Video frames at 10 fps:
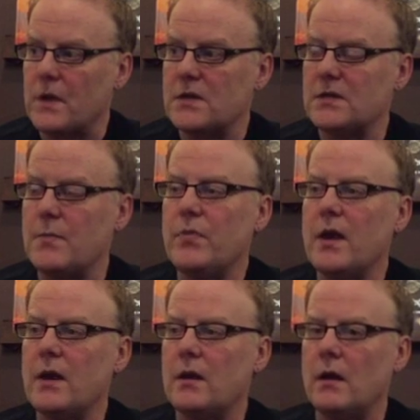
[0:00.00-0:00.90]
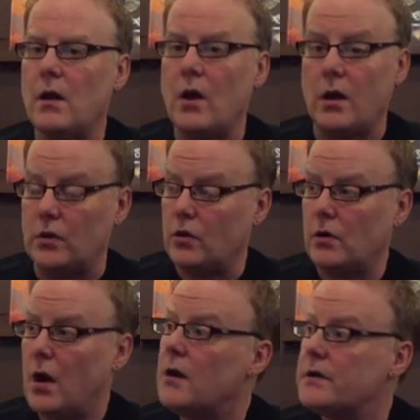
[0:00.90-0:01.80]
something called
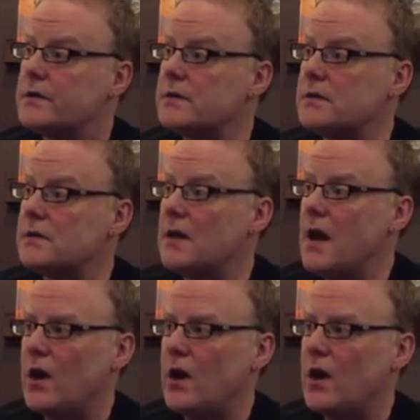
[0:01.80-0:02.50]
Crux.